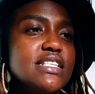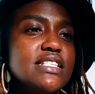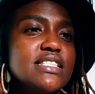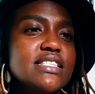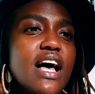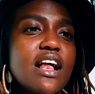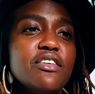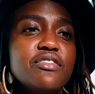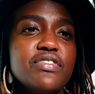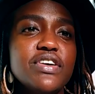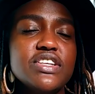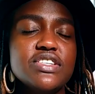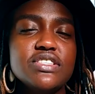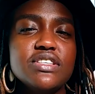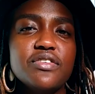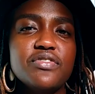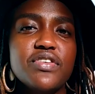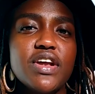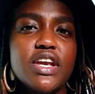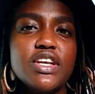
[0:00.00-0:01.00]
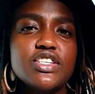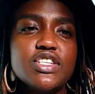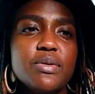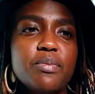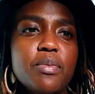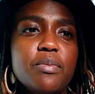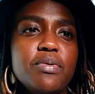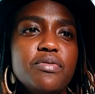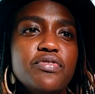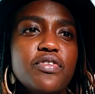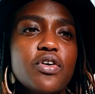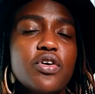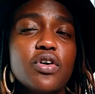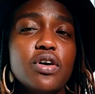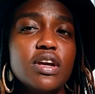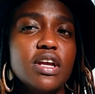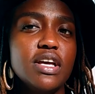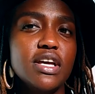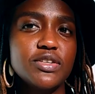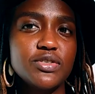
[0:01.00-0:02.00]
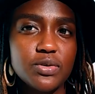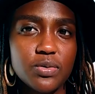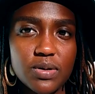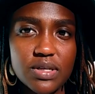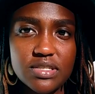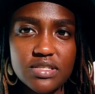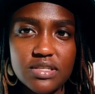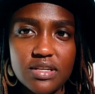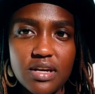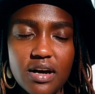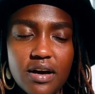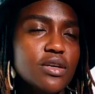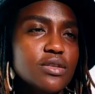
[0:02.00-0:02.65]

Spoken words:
salvage the friendship before calling it quits.